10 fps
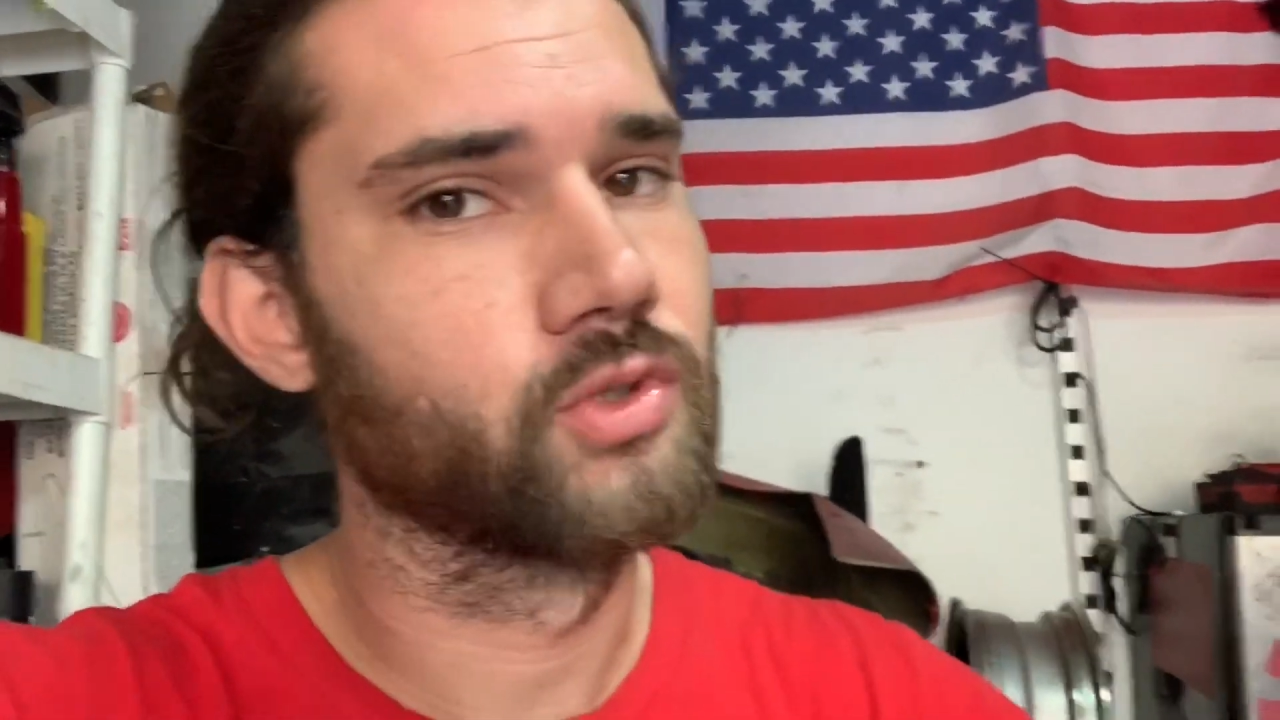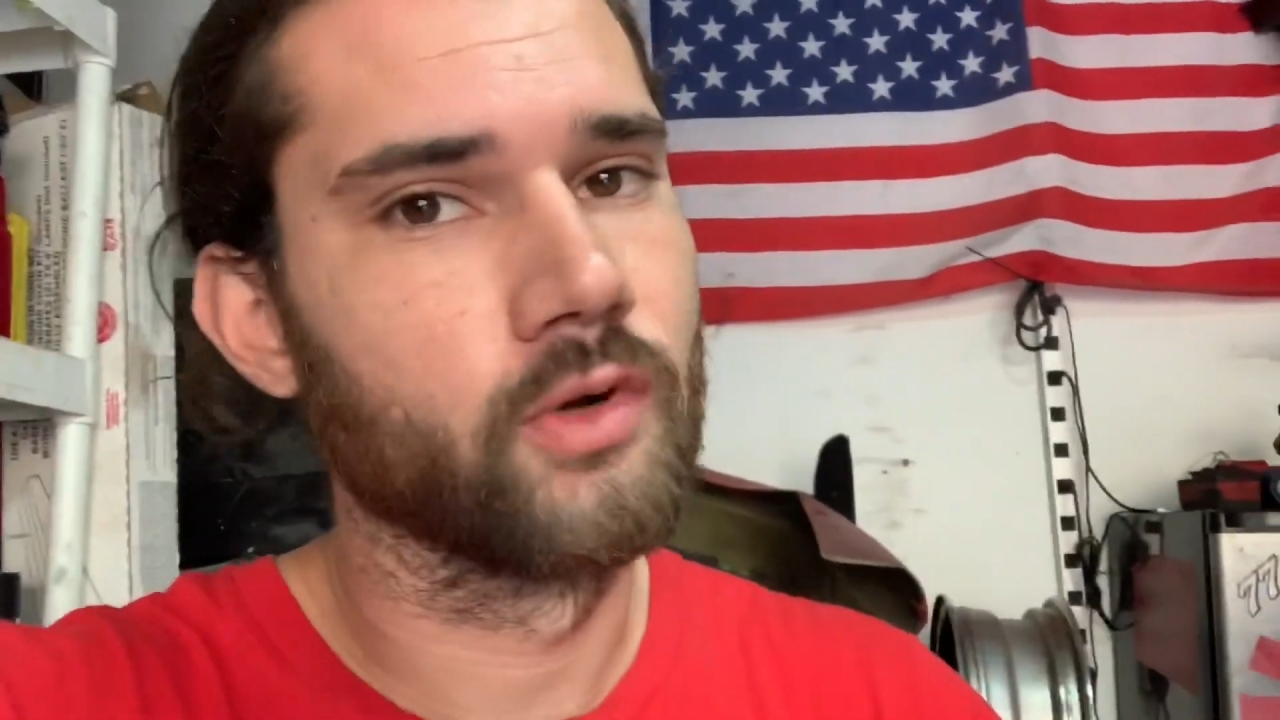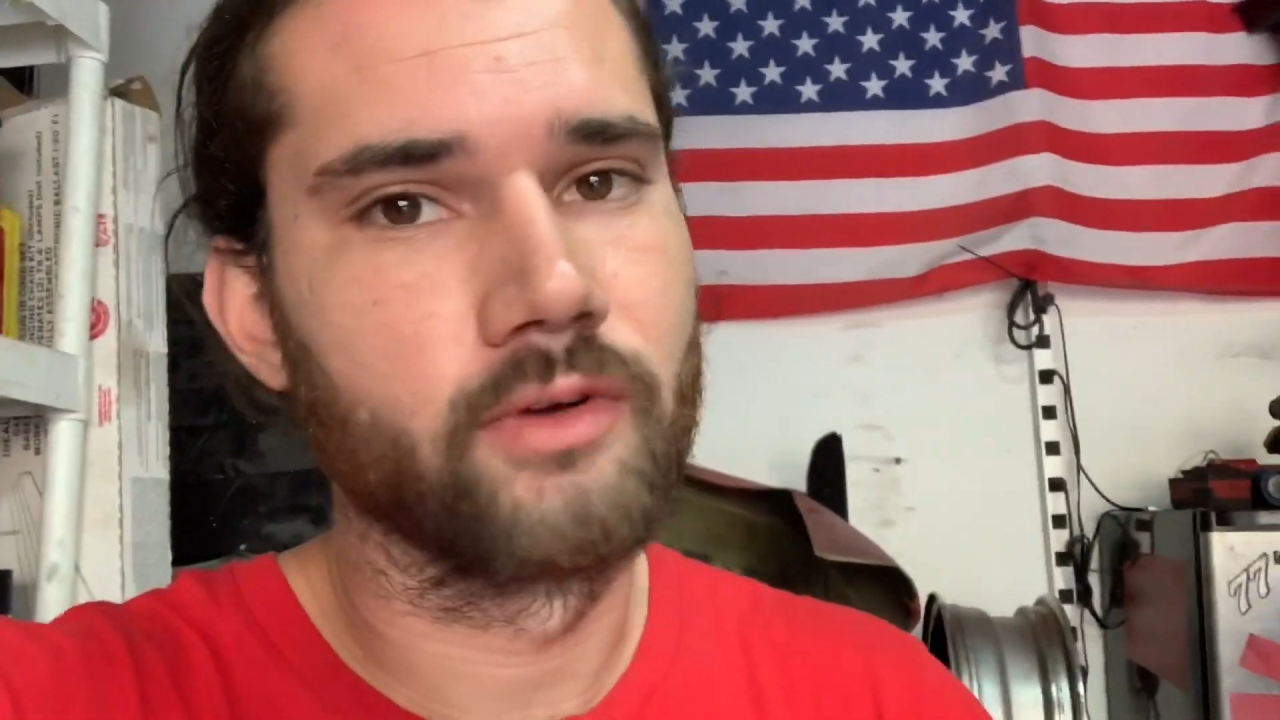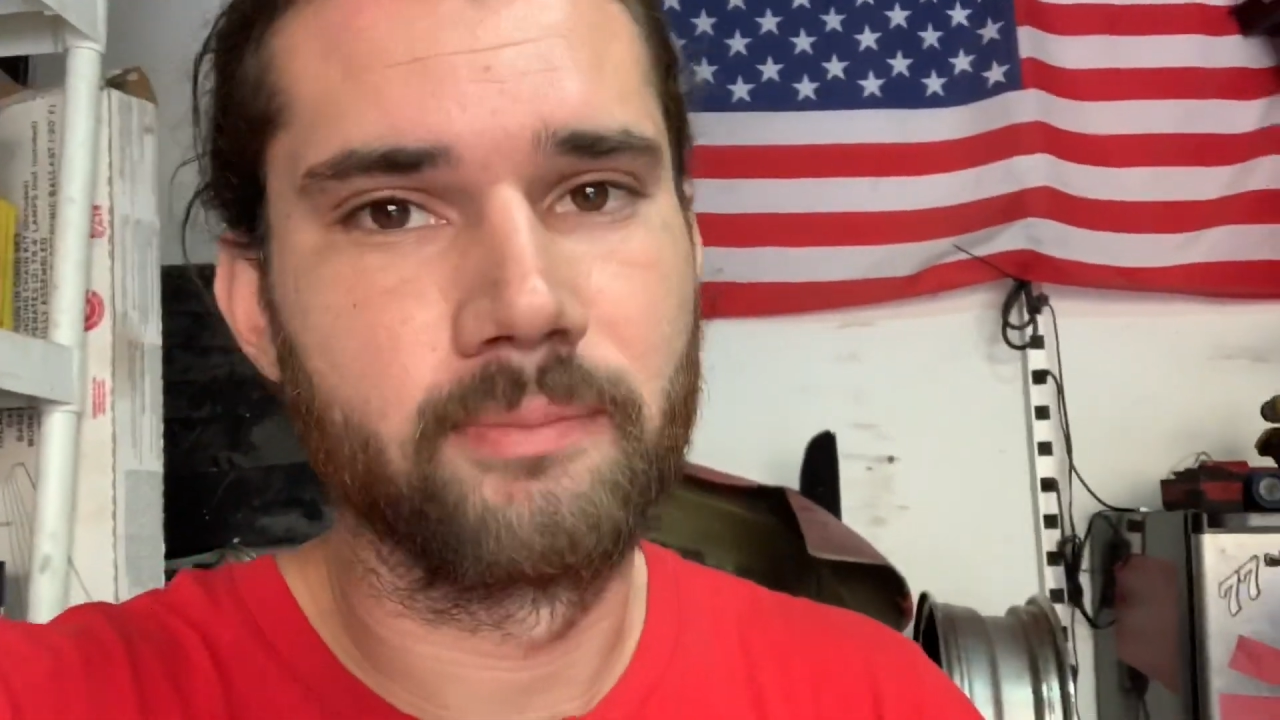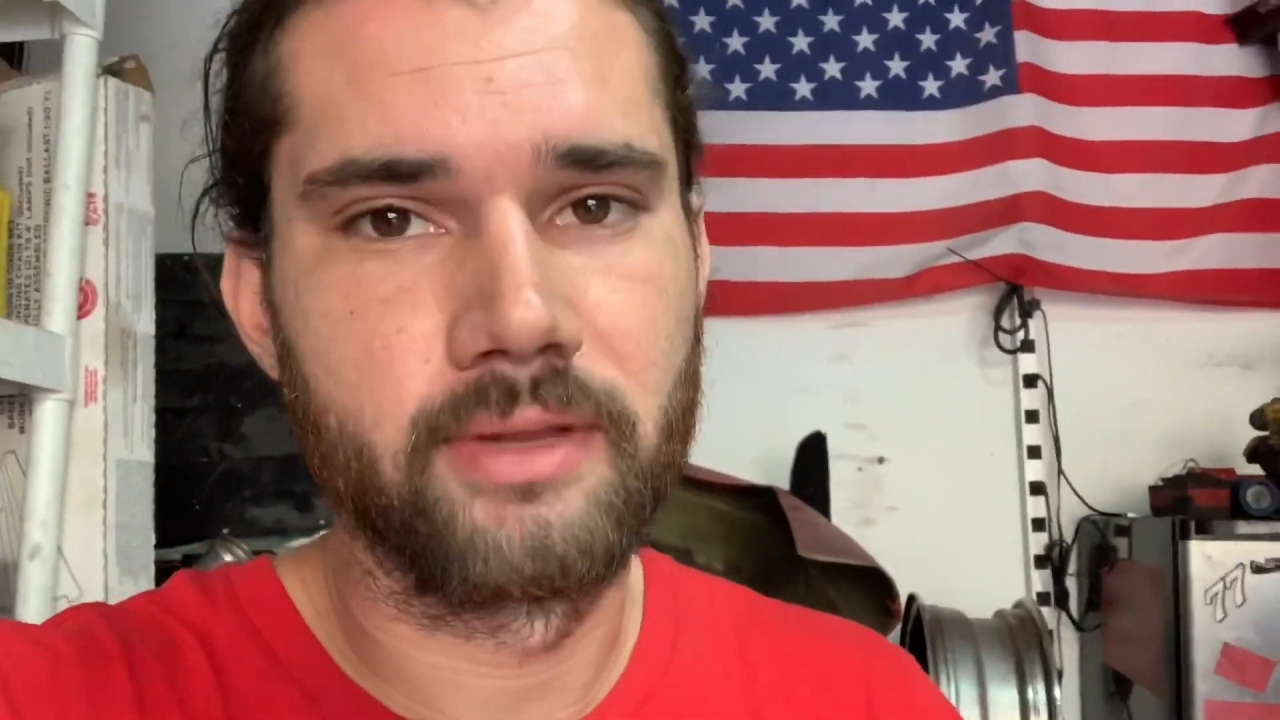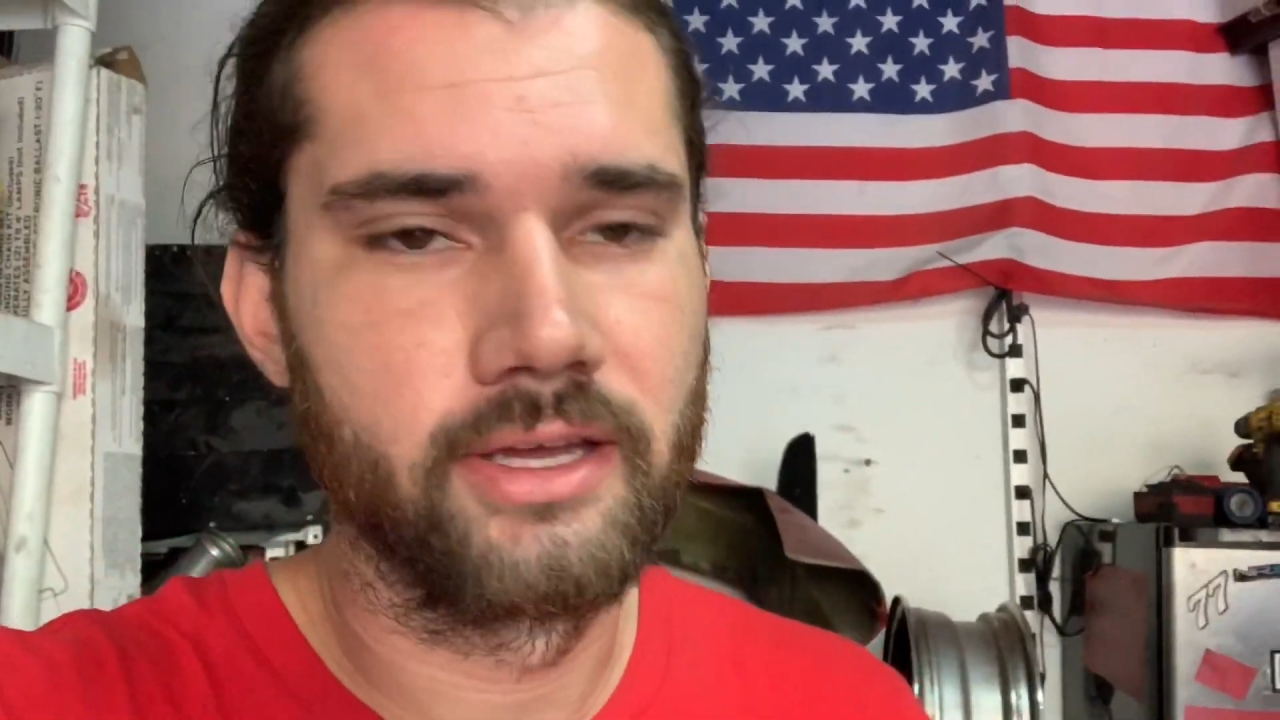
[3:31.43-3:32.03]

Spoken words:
drove it up the